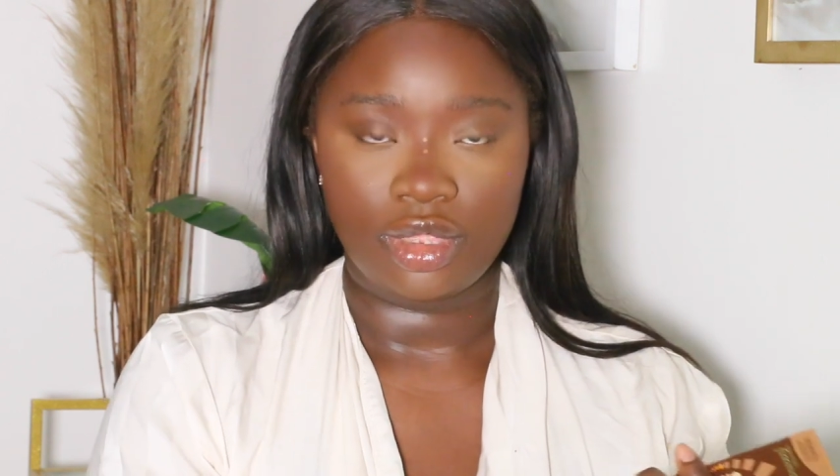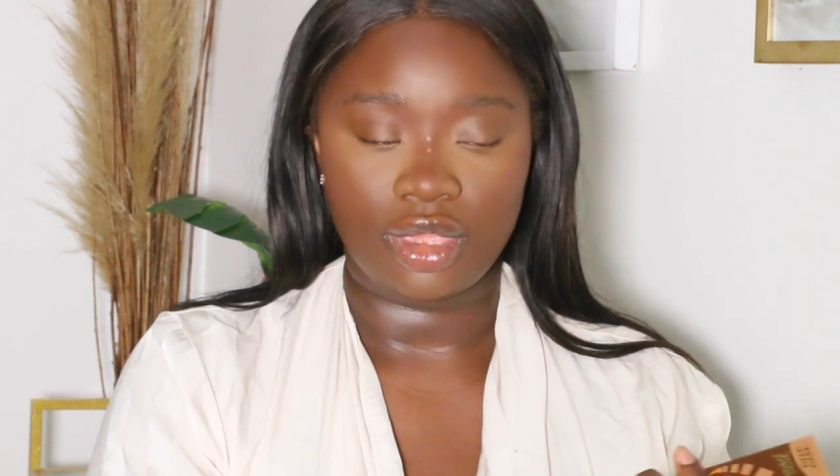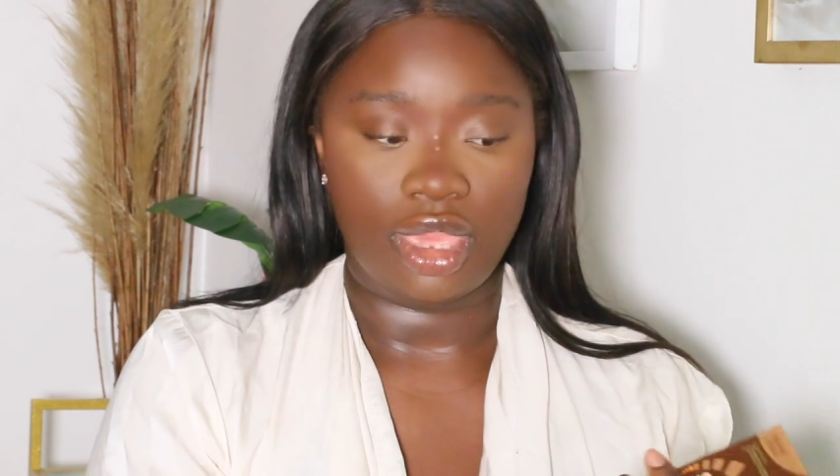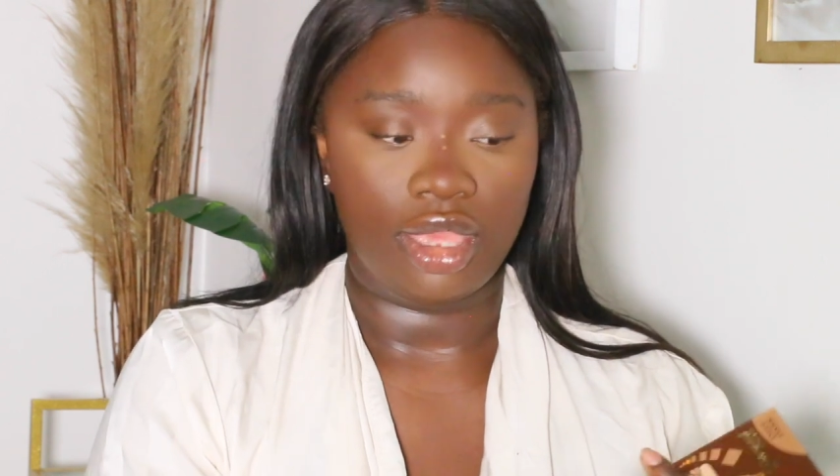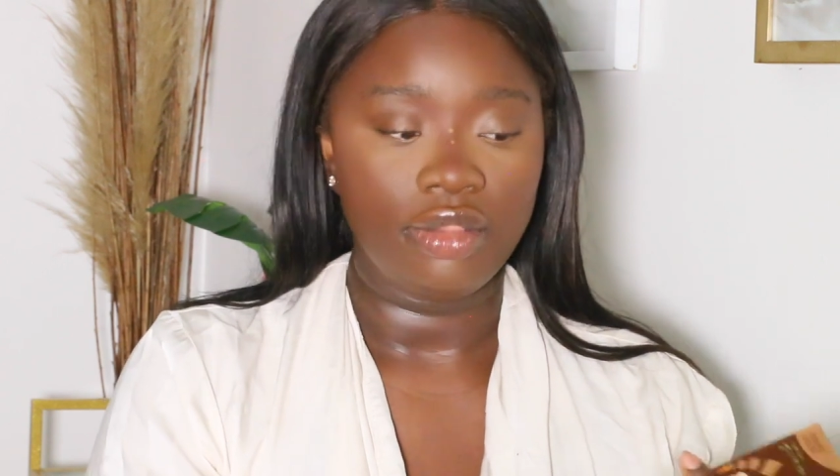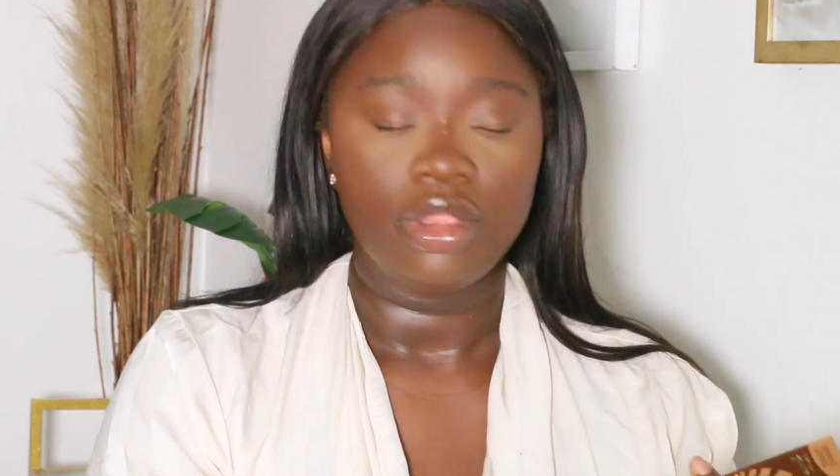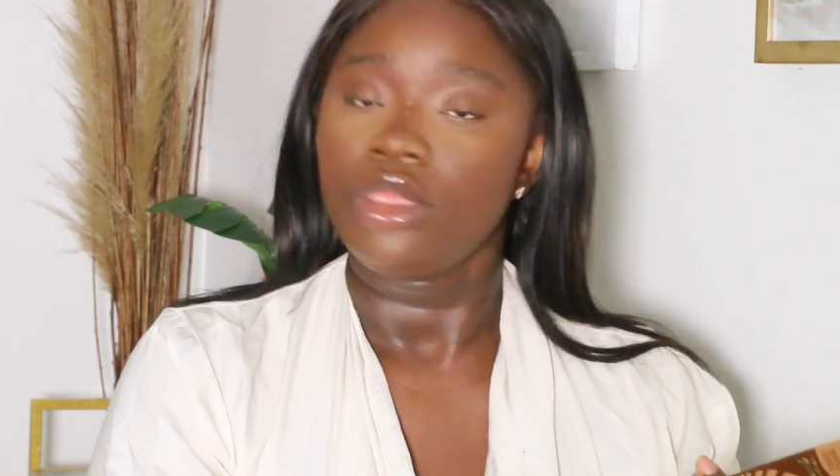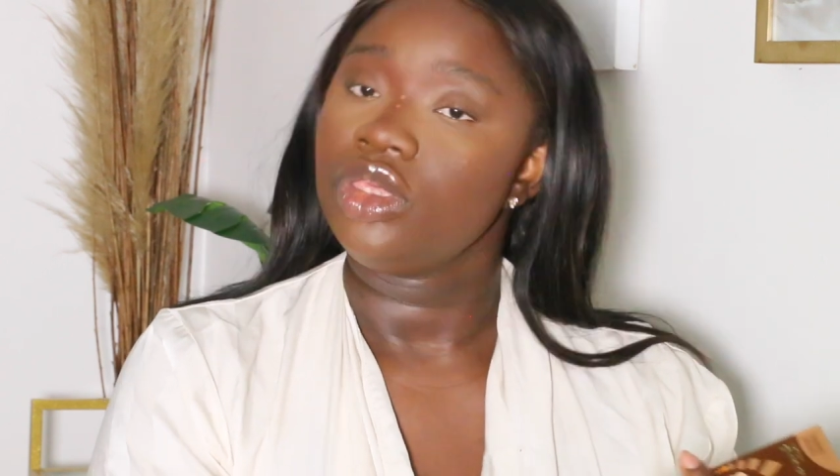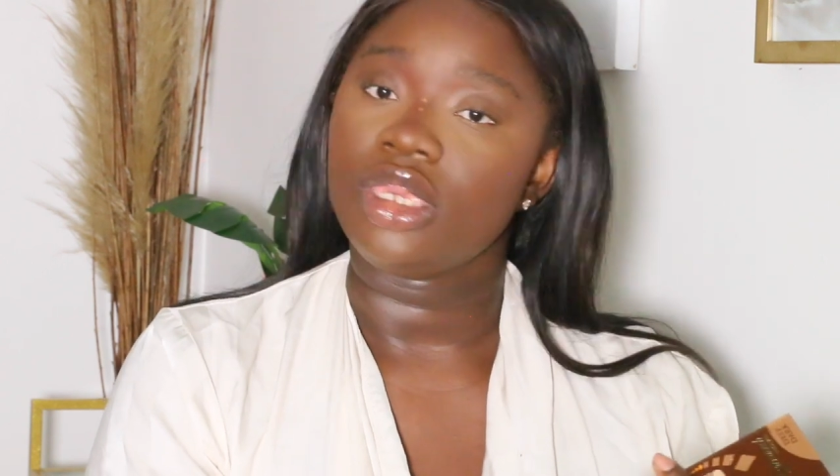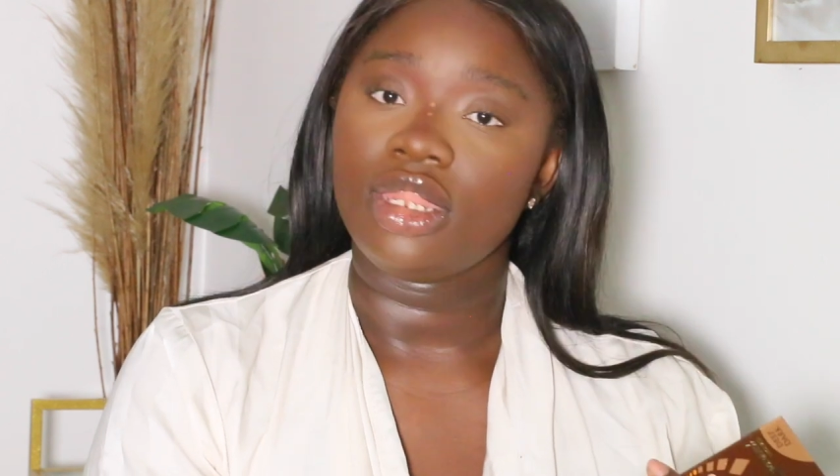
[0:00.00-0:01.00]
Okay.
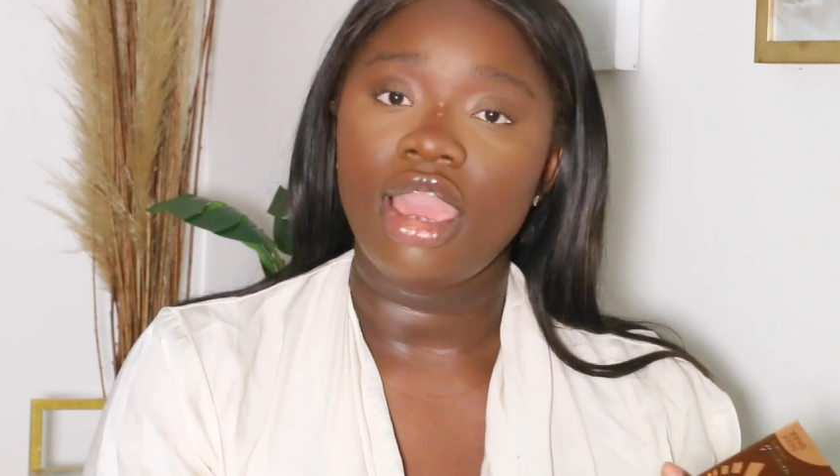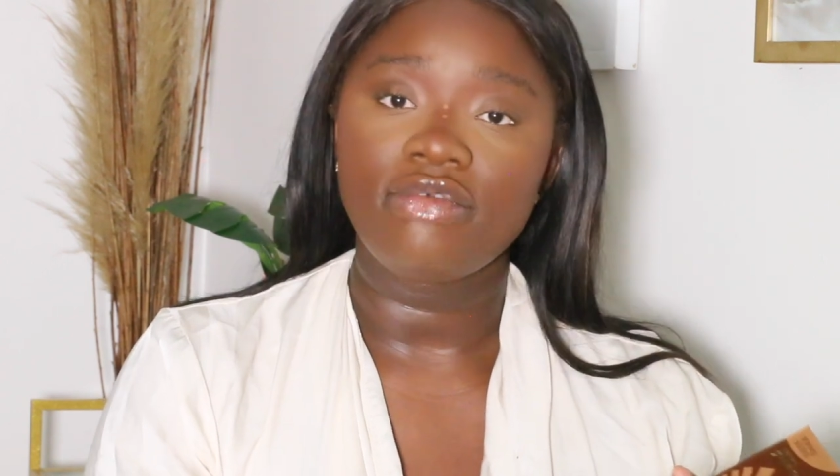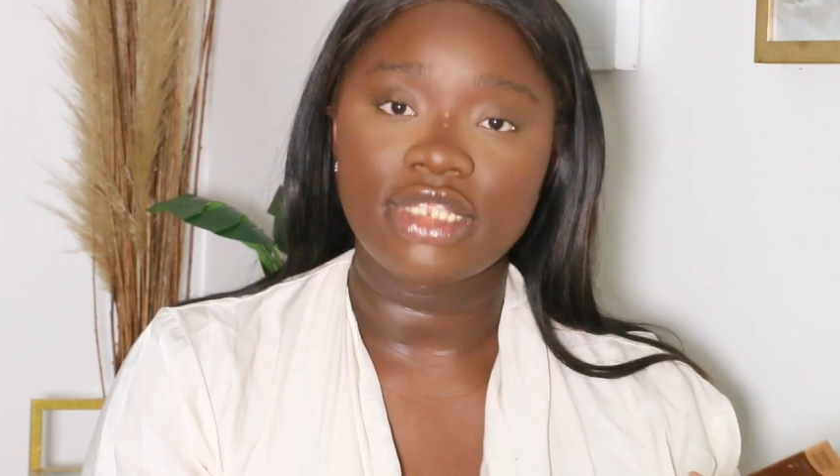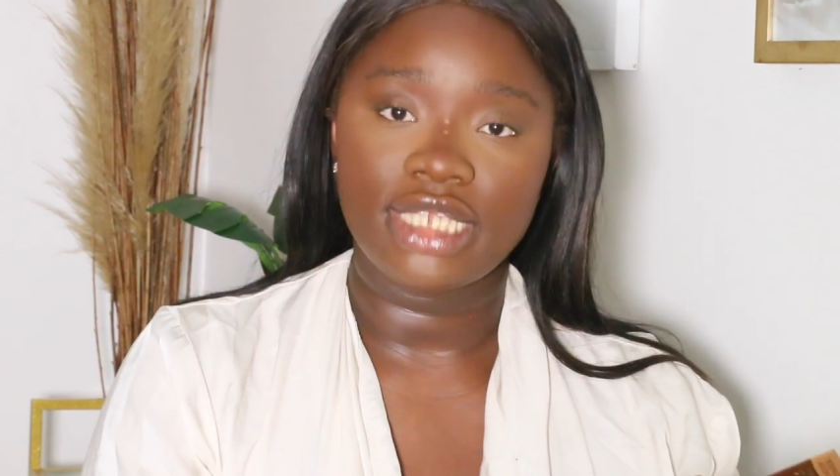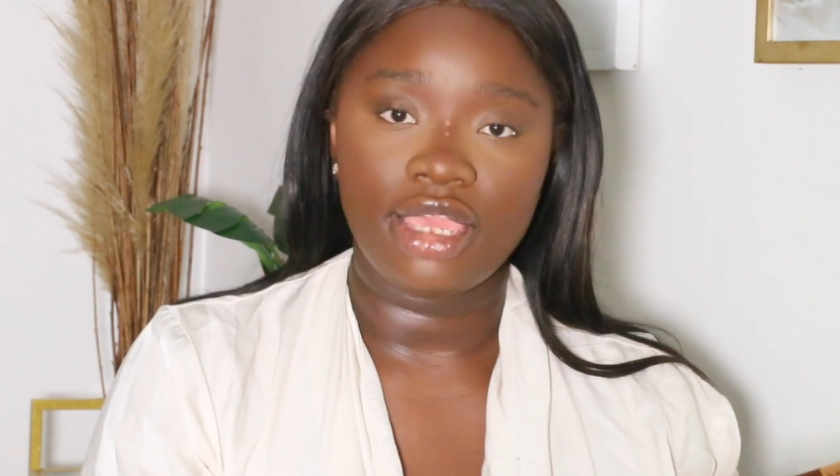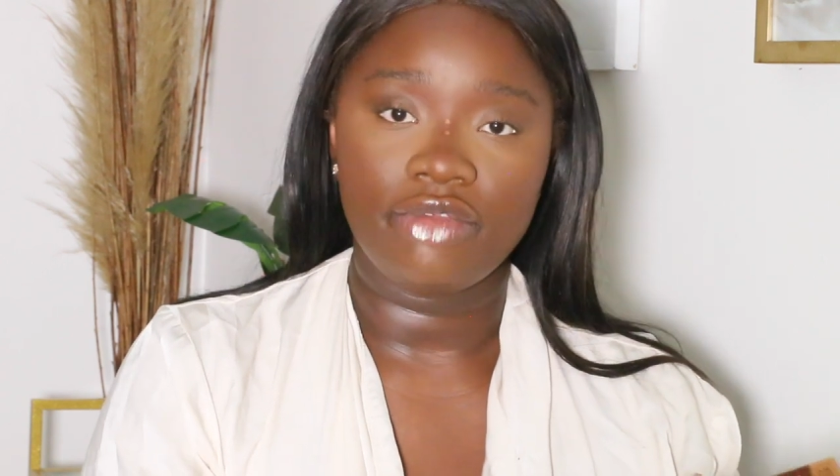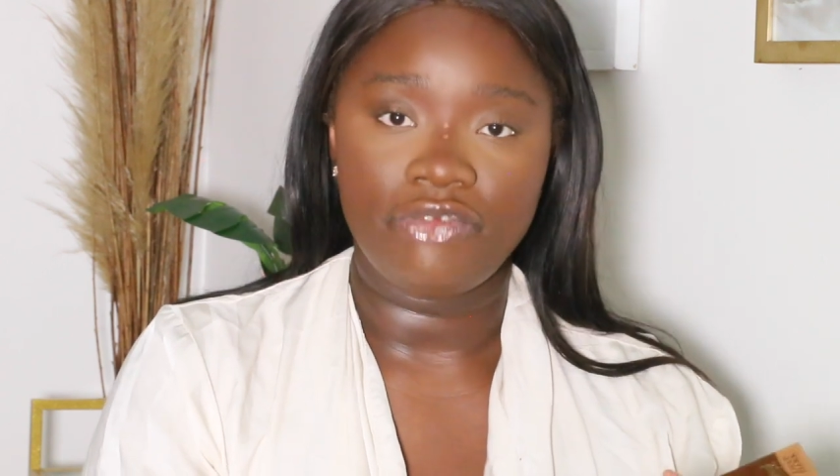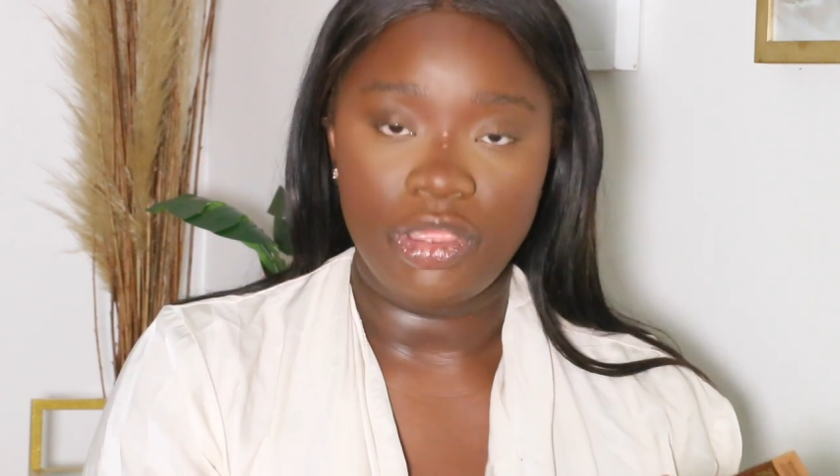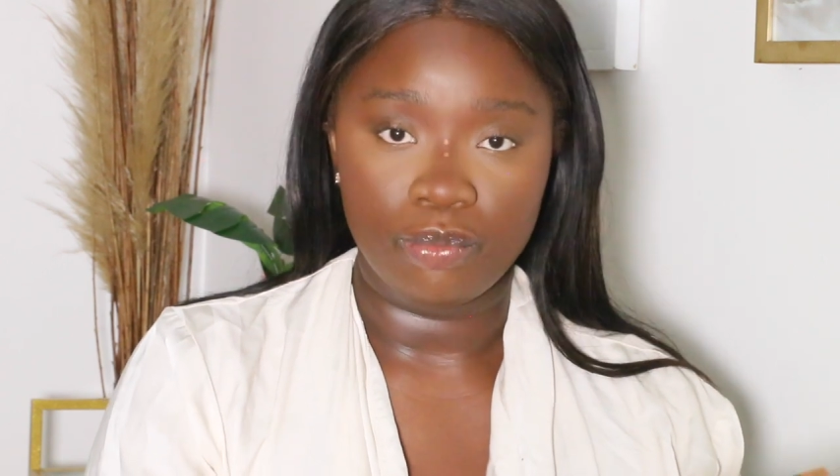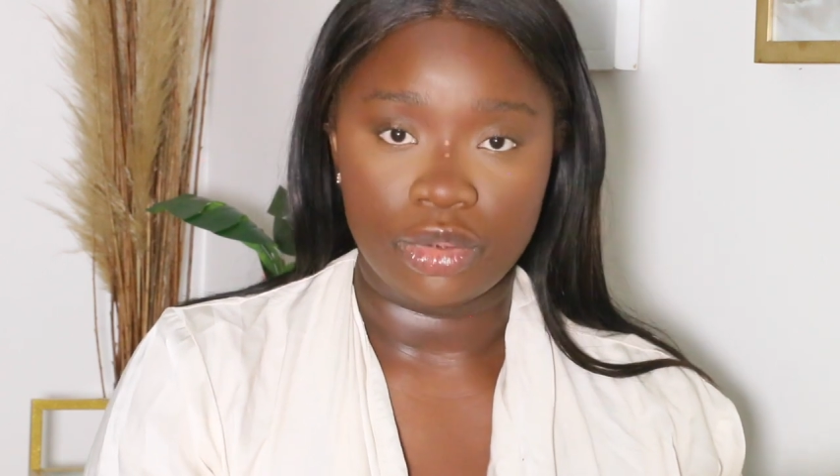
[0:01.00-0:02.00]
You can either take a thin